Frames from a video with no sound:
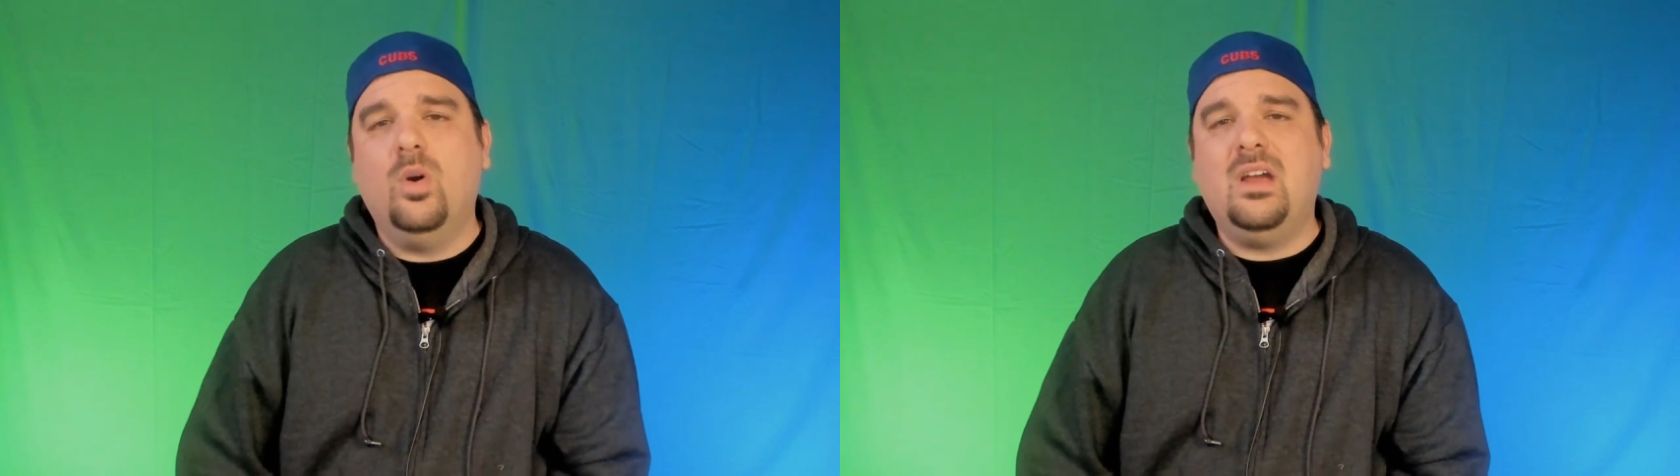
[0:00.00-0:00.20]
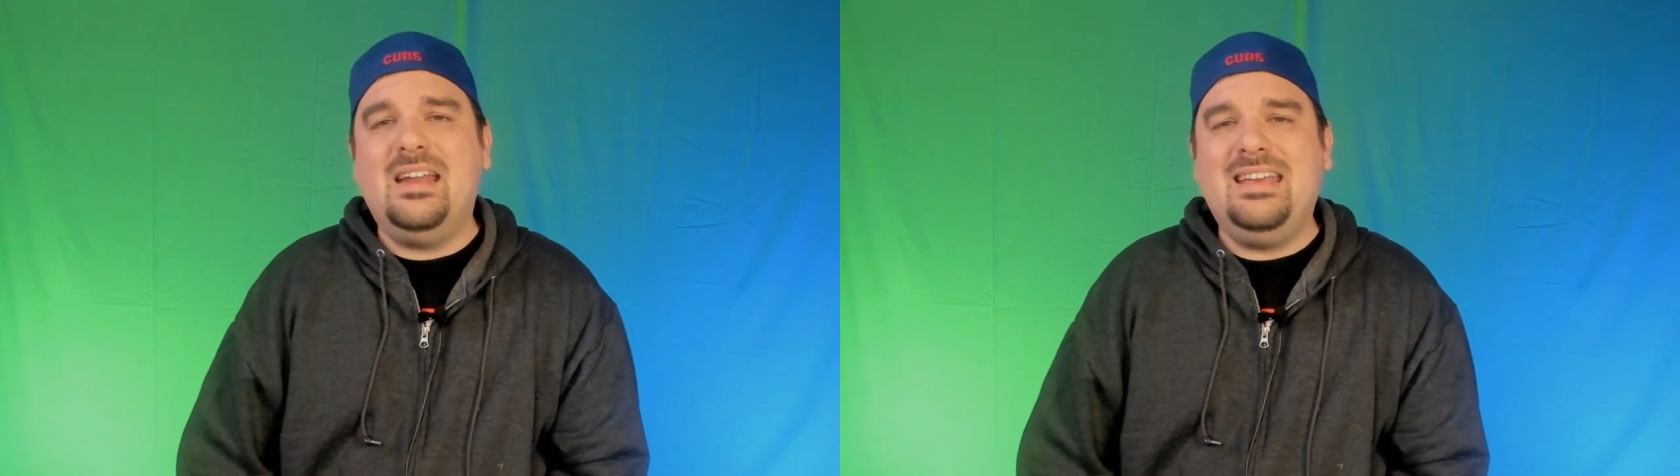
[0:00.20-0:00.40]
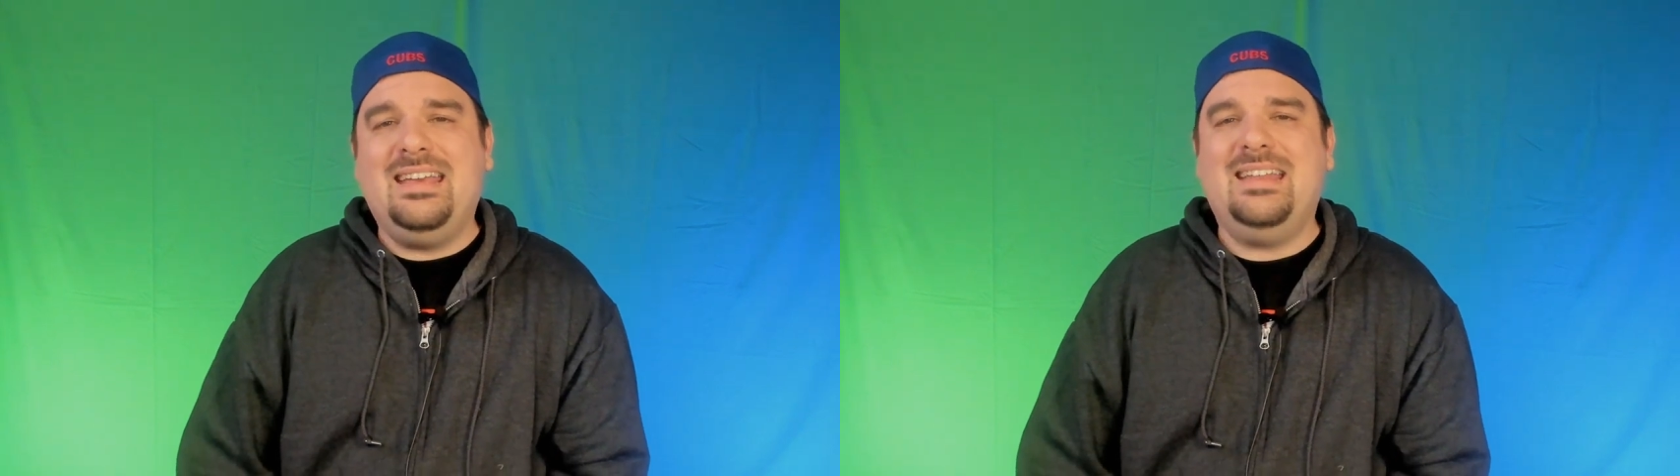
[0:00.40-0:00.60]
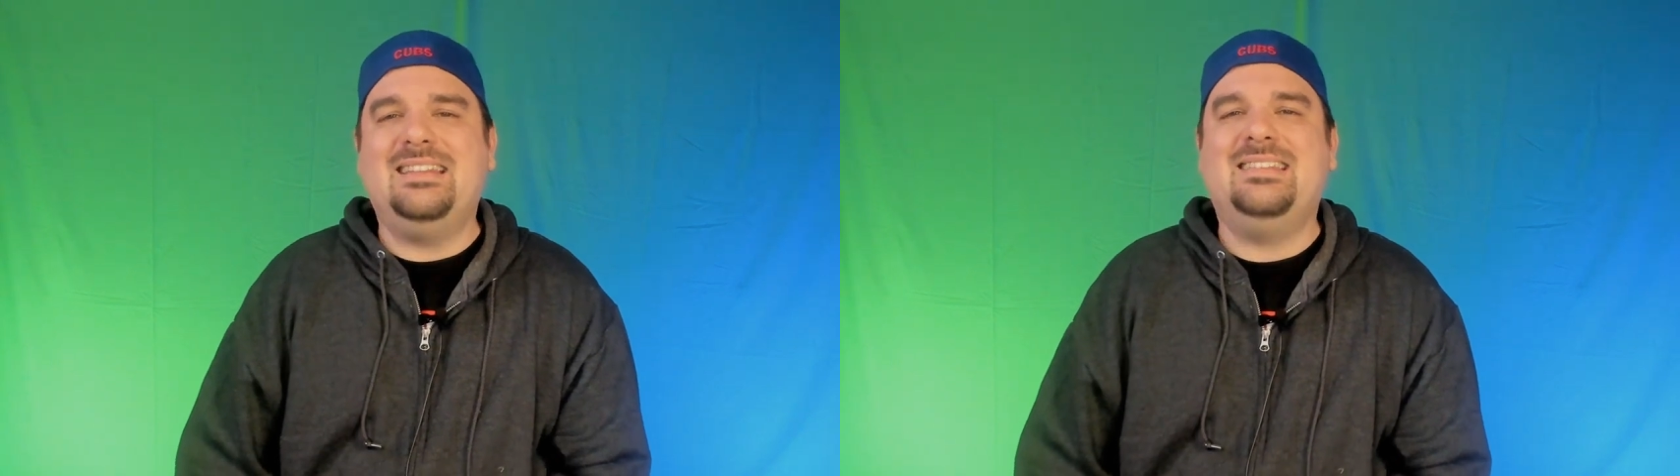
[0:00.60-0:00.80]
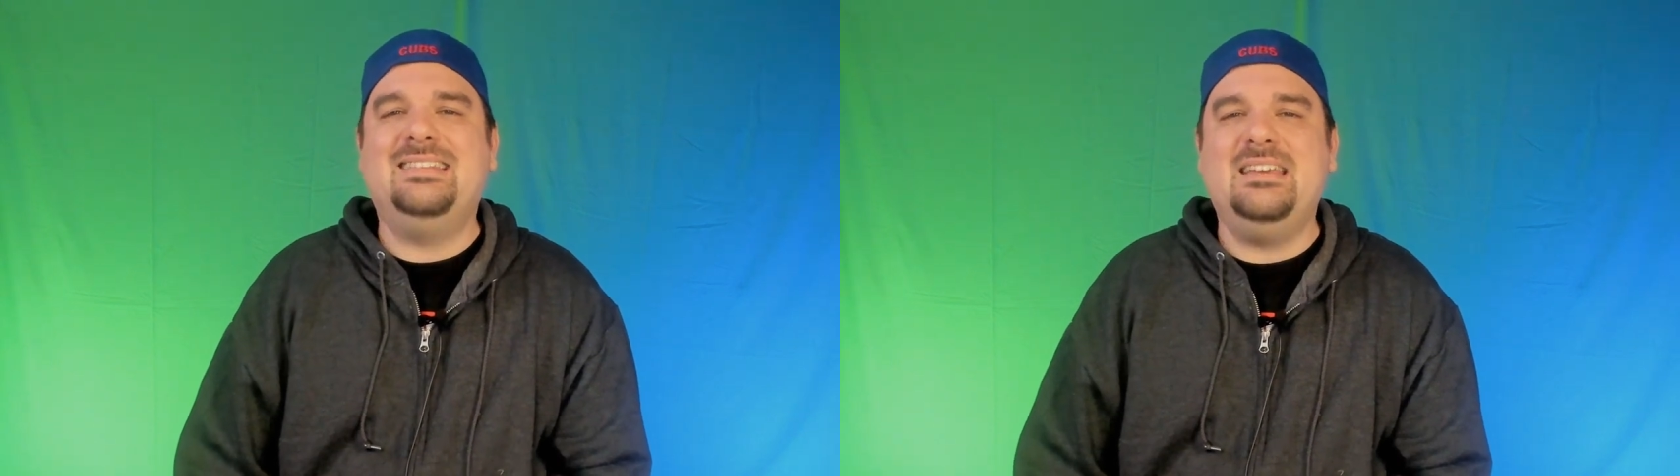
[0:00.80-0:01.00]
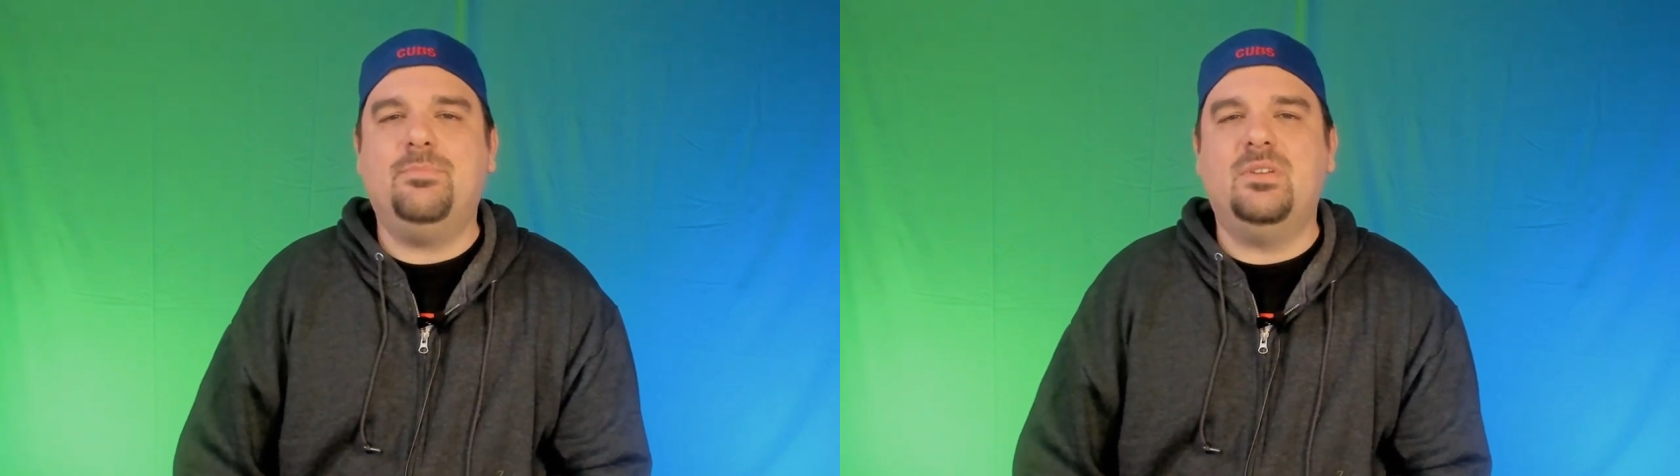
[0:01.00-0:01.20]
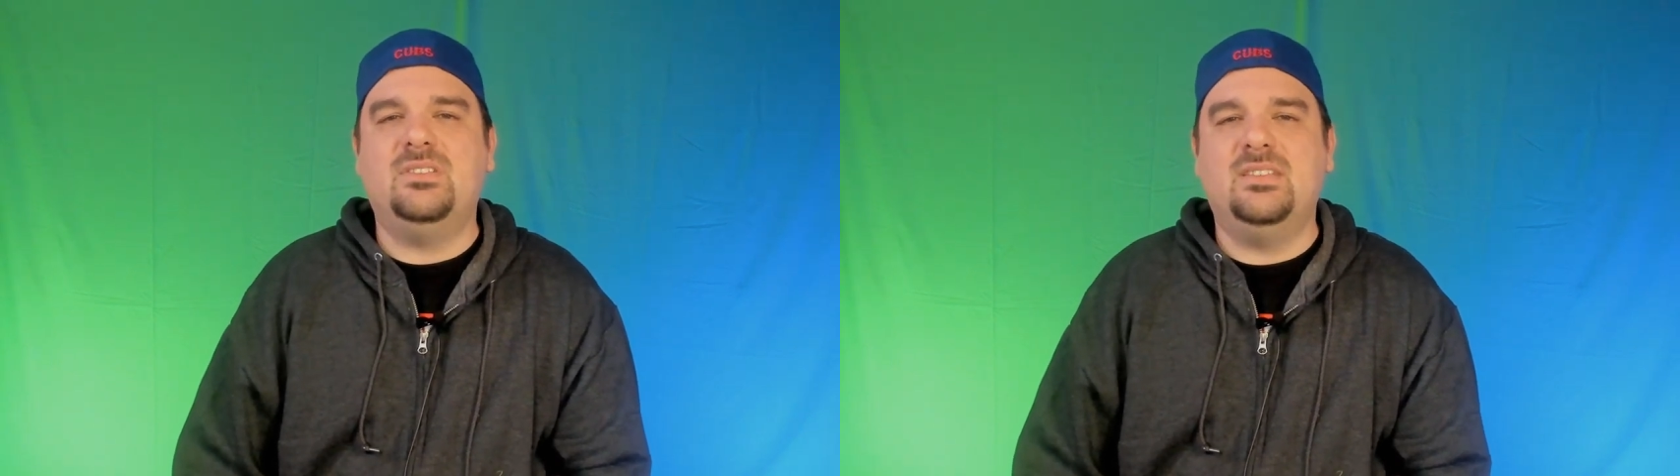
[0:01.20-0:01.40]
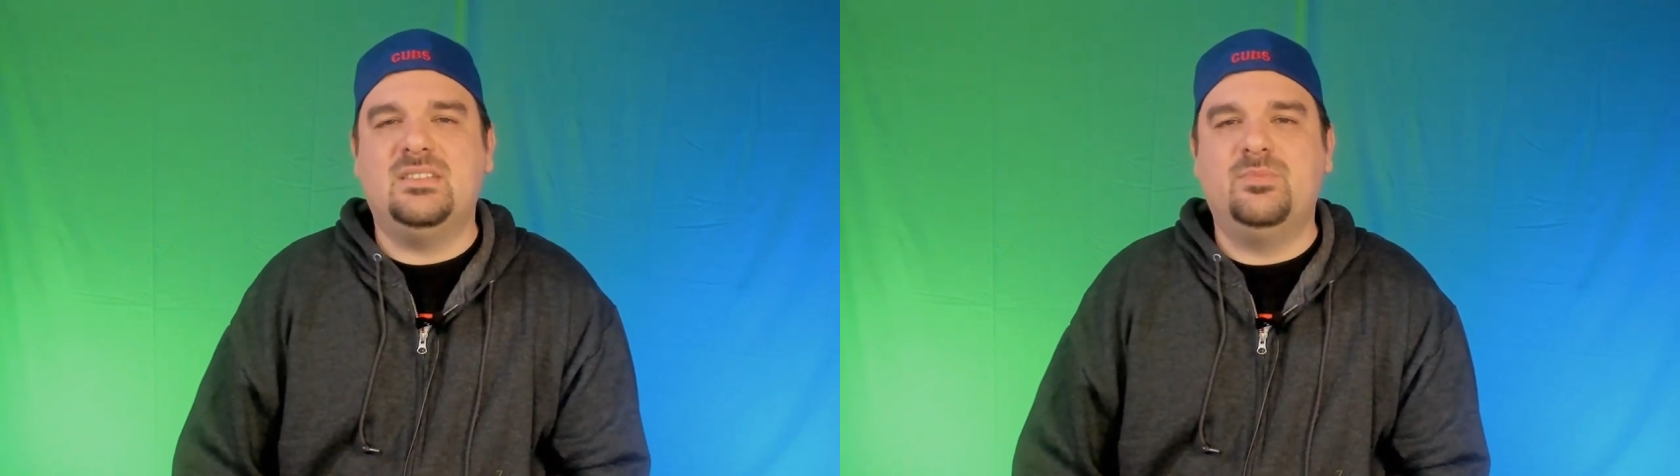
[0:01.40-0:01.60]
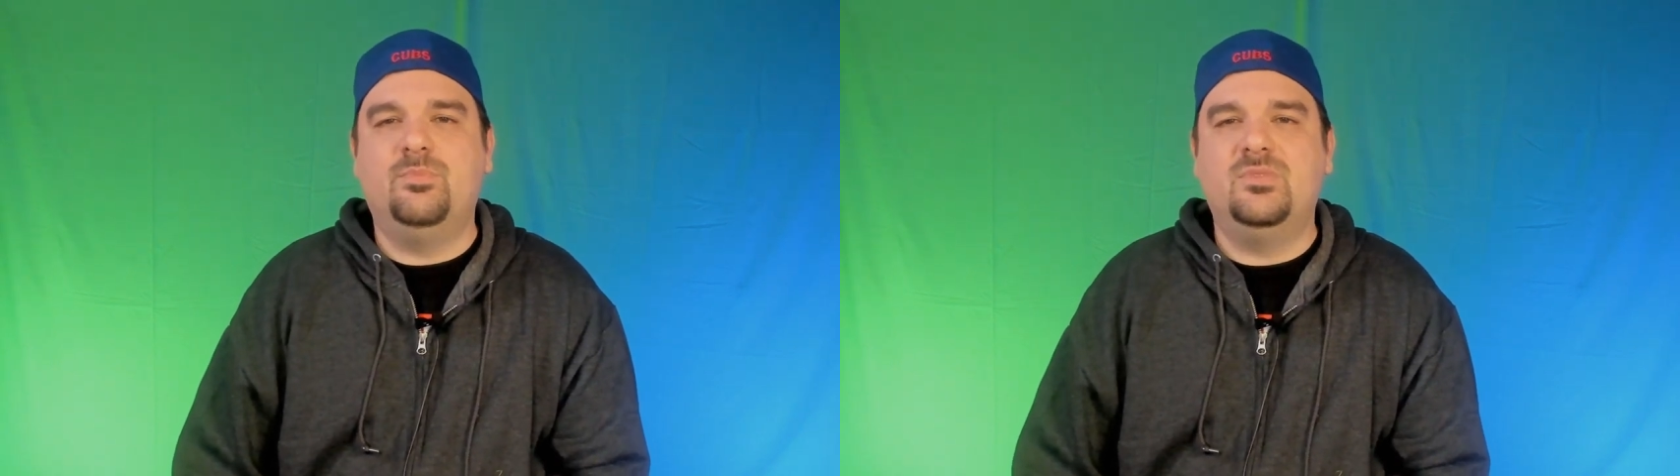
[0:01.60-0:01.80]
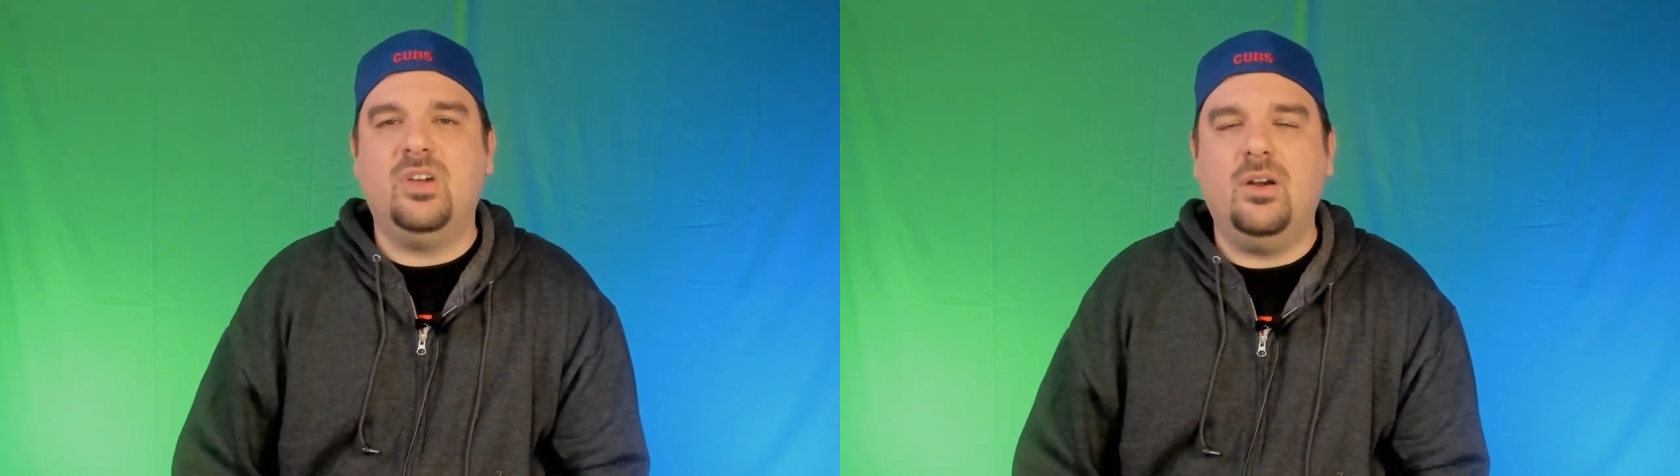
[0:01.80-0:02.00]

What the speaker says: we're going to get deep into this